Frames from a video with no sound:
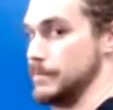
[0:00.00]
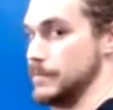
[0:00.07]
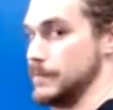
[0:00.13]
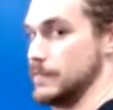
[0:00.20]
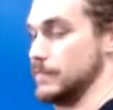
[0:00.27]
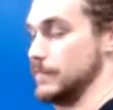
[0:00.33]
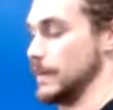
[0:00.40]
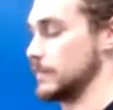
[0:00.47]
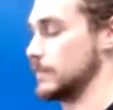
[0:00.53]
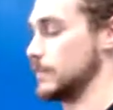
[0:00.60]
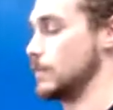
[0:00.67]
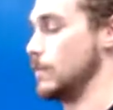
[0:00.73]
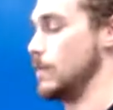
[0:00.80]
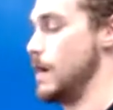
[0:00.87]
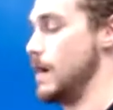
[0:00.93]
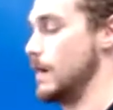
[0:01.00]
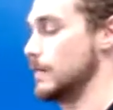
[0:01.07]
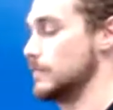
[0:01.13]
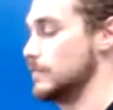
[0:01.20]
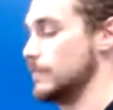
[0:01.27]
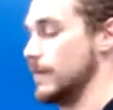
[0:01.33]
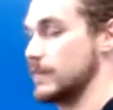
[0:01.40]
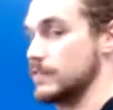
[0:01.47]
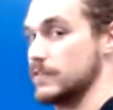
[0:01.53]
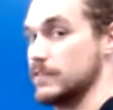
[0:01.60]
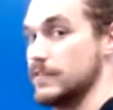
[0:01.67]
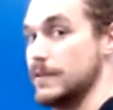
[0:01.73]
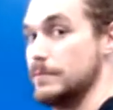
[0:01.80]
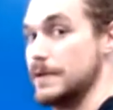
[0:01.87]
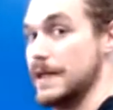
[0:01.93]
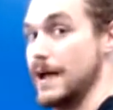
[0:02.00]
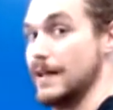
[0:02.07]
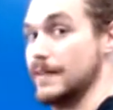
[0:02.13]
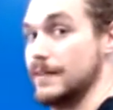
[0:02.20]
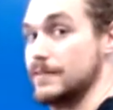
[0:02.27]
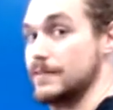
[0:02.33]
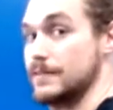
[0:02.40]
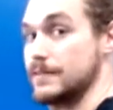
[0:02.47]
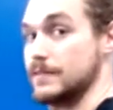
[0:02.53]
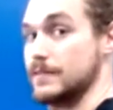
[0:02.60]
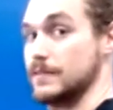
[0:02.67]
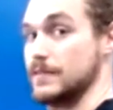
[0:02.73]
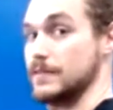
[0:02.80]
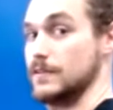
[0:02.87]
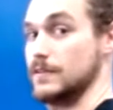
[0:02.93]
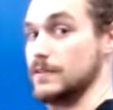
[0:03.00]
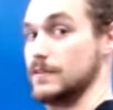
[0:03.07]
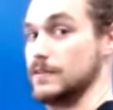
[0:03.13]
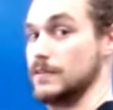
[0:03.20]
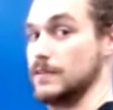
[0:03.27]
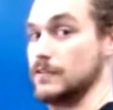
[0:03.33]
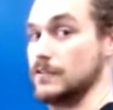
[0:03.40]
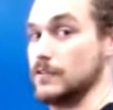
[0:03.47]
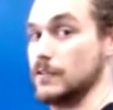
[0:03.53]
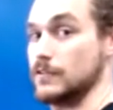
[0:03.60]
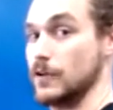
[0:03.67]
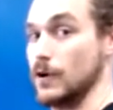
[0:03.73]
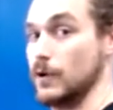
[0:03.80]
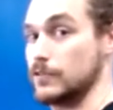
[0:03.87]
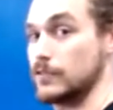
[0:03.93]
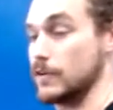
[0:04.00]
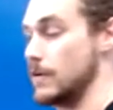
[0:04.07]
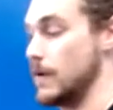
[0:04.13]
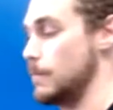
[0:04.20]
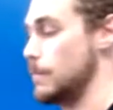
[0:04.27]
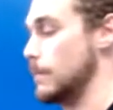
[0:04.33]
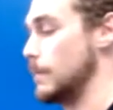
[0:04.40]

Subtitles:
Flex the quads, flex the tibialis, so the toes are up.